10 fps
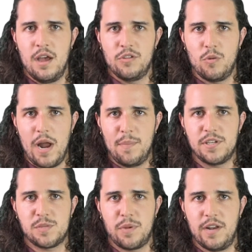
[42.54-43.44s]
The rapid
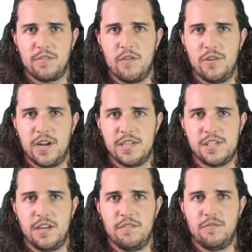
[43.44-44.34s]
spread of
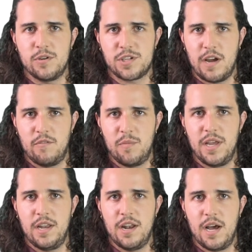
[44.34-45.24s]
COVID-19 forced government
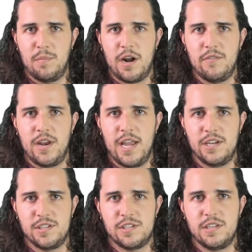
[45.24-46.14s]
and nonprofit
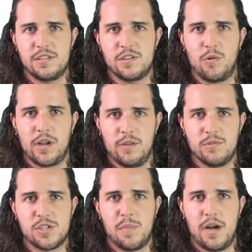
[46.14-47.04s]
agencies to quickly
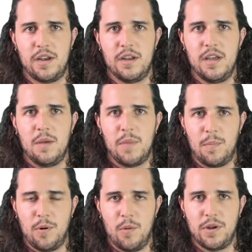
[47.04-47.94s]
respond by
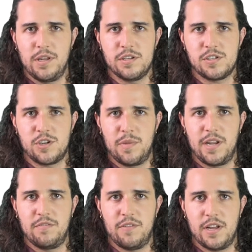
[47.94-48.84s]
appropriately
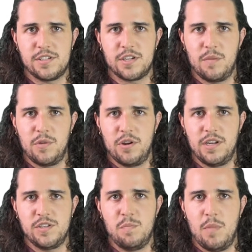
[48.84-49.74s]
distributing funds to
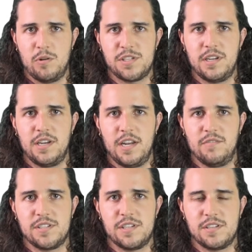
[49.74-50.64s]
communities most in need of
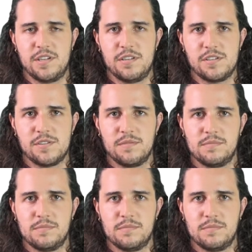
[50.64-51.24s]
assistance.